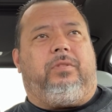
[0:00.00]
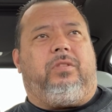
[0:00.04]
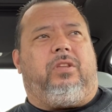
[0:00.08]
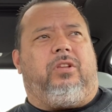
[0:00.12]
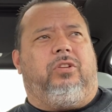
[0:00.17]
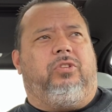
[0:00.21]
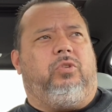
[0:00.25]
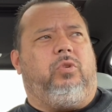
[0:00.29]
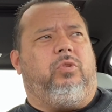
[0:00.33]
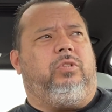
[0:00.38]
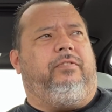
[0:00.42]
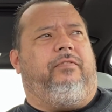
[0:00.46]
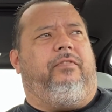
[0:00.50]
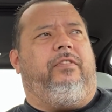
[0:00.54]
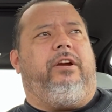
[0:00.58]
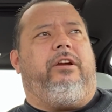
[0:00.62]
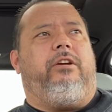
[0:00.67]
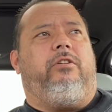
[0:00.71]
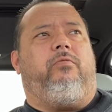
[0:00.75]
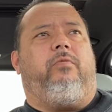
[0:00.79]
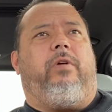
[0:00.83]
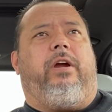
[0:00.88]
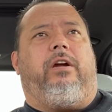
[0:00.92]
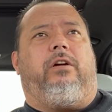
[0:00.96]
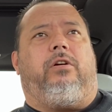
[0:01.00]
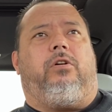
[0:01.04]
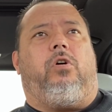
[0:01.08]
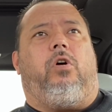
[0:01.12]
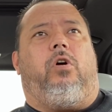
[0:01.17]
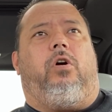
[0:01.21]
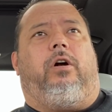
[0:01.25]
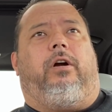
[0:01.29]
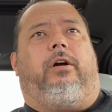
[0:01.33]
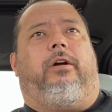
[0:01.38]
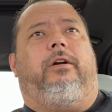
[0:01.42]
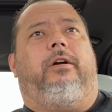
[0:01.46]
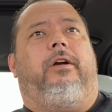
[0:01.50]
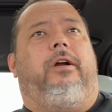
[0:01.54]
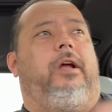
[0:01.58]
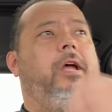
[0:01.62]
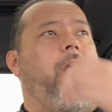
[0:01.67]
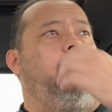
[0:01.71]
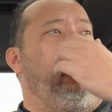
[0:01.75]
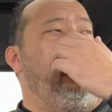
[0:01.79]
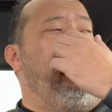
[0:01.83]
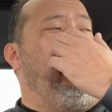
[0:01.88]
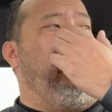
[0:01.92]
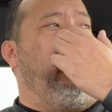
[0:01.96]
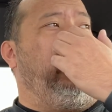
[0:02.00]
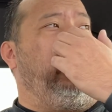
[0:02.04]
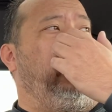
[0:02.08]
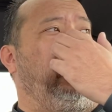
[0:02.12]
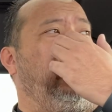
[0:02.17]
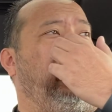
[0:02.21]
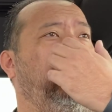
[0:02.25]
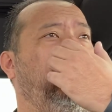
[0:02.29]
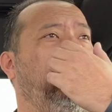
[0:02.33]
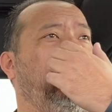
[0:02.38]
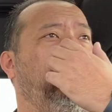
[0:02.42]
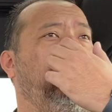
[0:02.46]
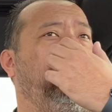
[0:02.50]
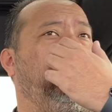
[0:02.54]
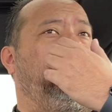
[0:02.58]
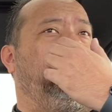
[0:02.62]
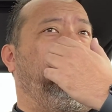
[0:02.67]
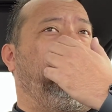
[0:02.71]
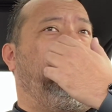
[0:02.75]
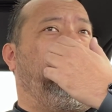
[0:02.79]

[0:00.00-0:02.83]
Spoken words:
so it's a very rare car. And